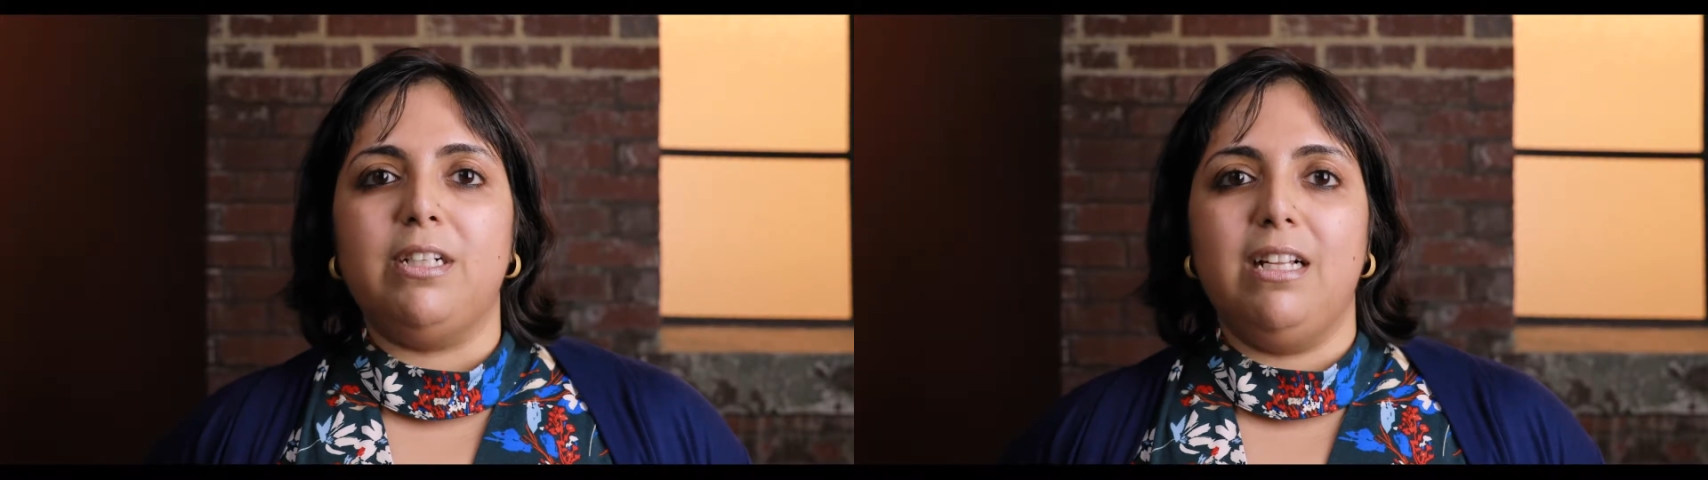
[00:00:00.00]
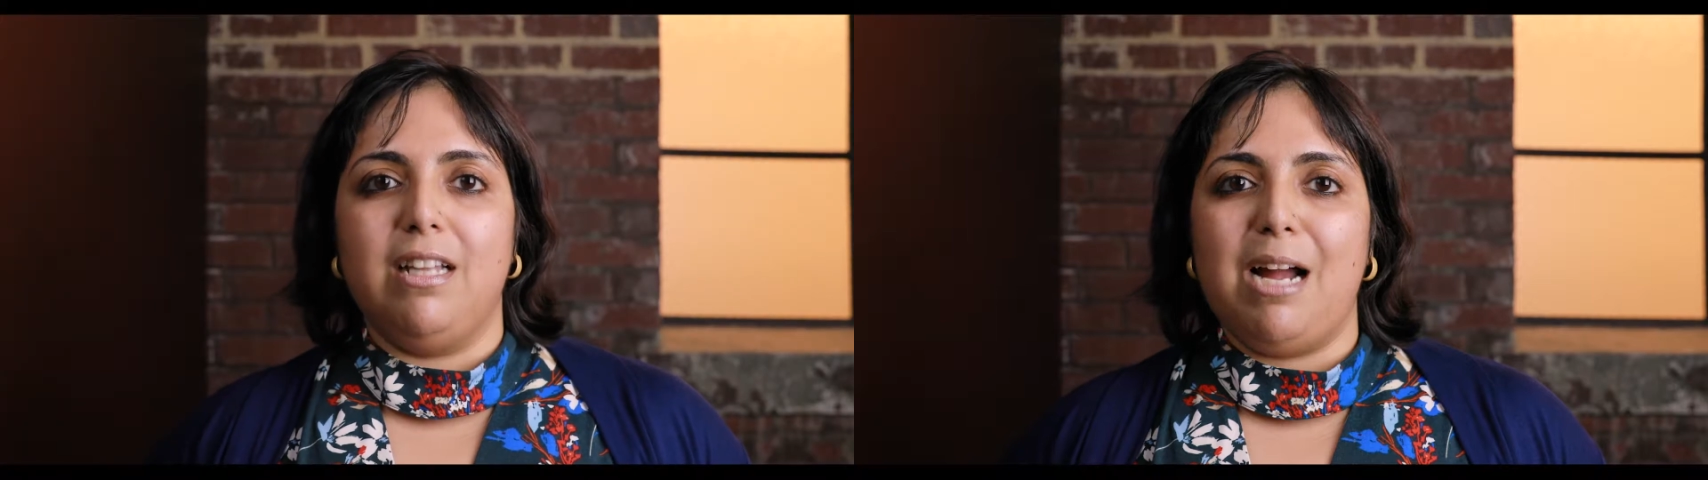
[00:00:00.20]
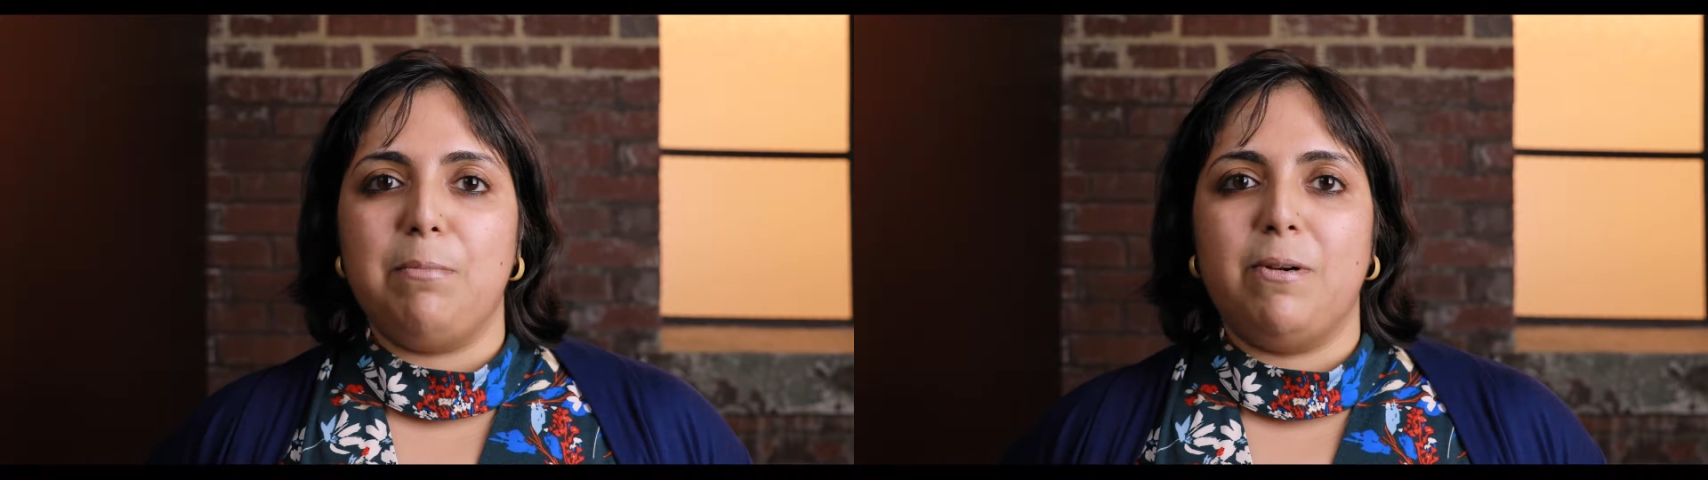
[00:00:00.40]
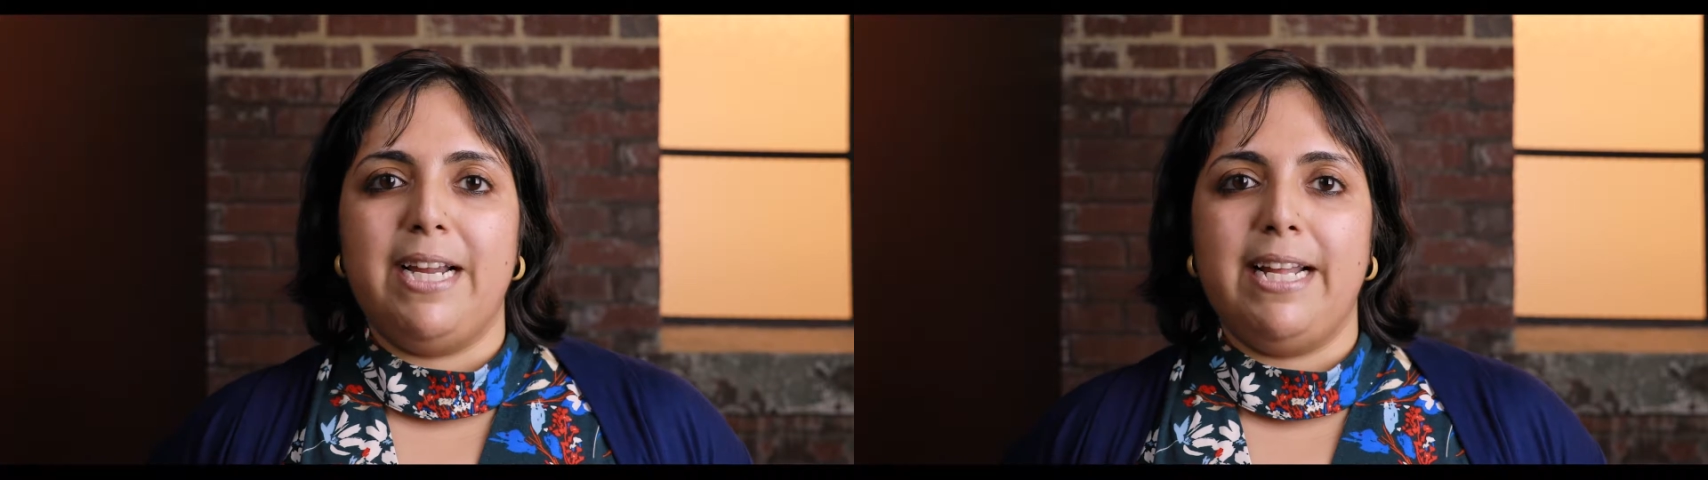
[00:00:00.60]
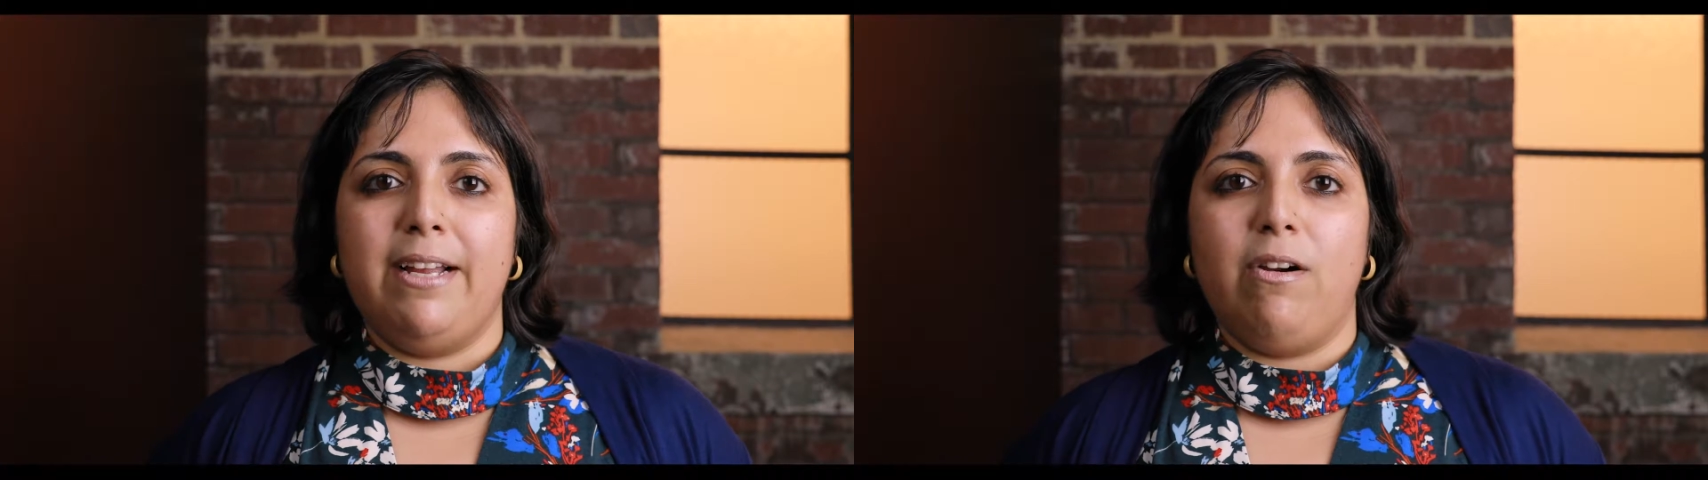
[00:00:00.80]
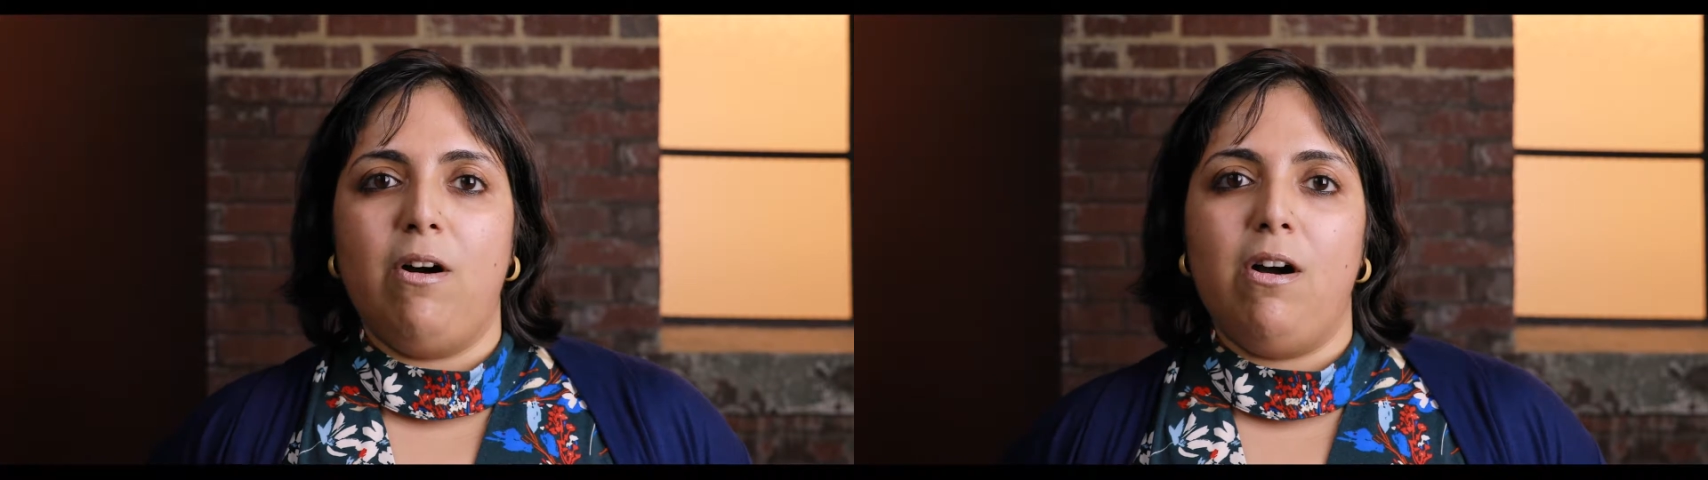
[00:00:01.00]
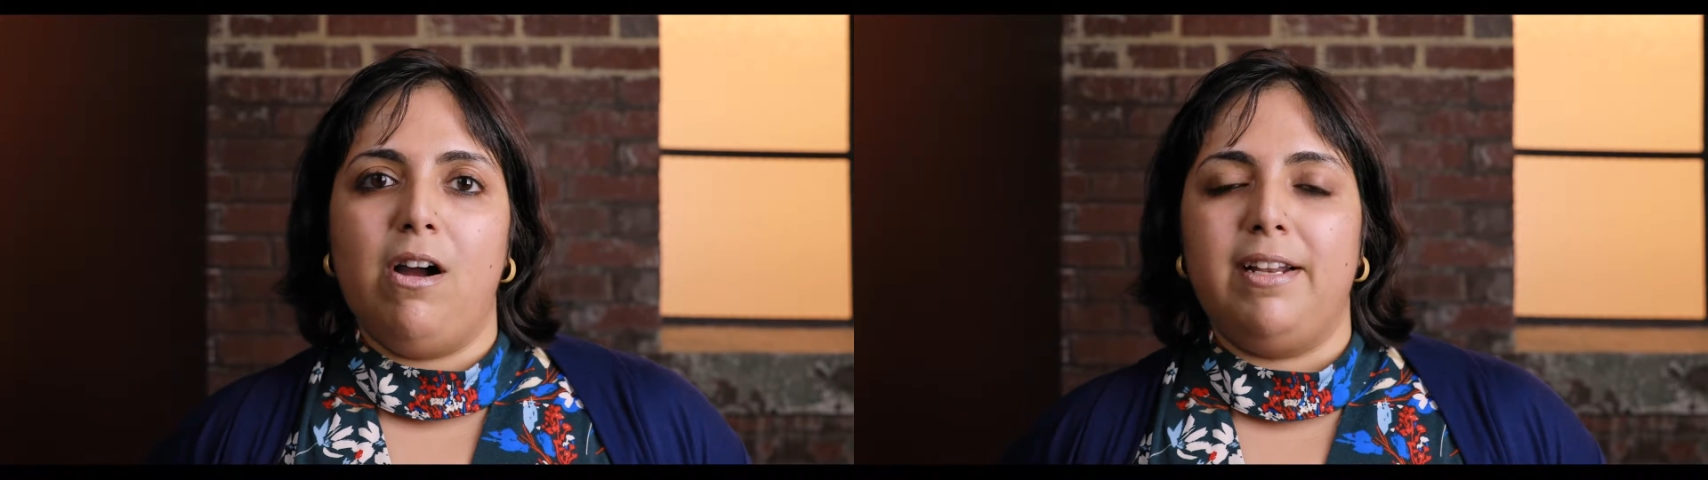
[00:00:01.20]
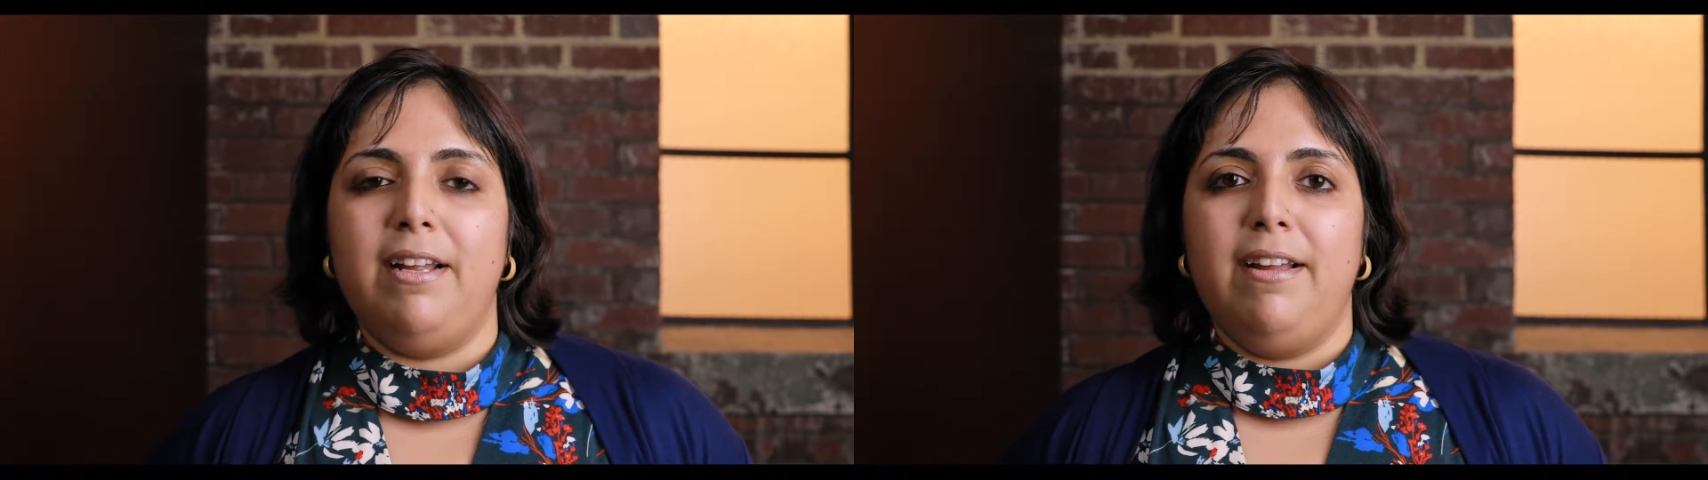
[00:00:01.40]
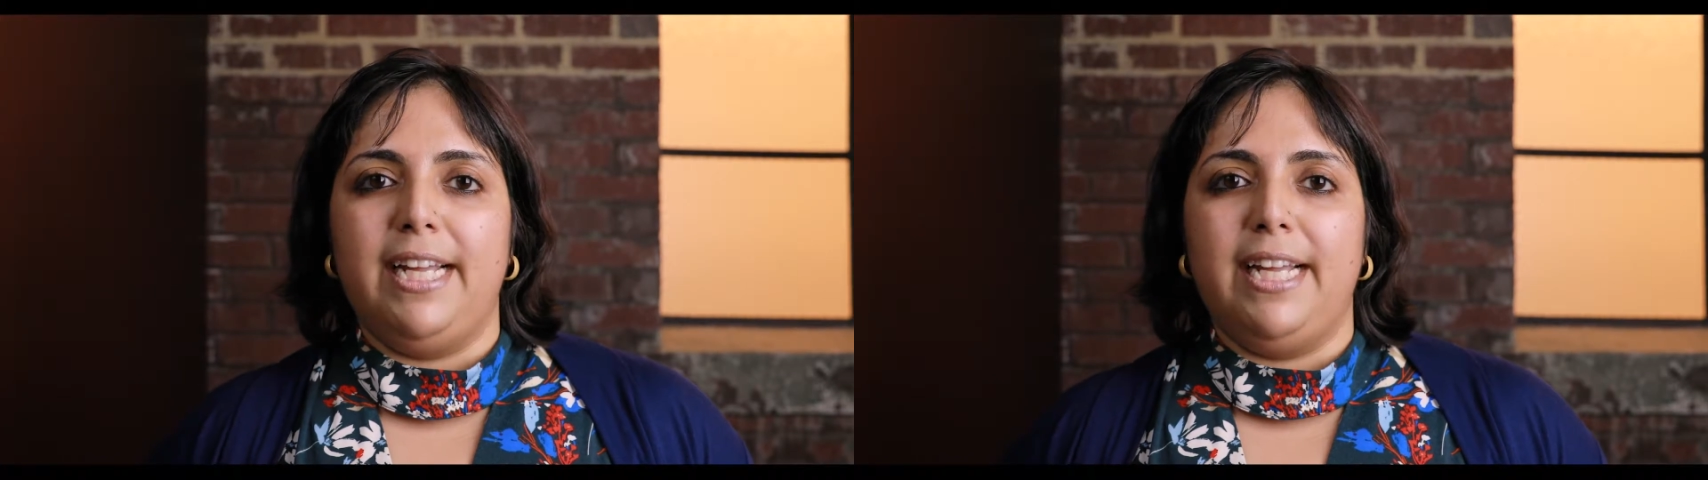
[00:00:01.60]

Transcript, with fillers: collaborating on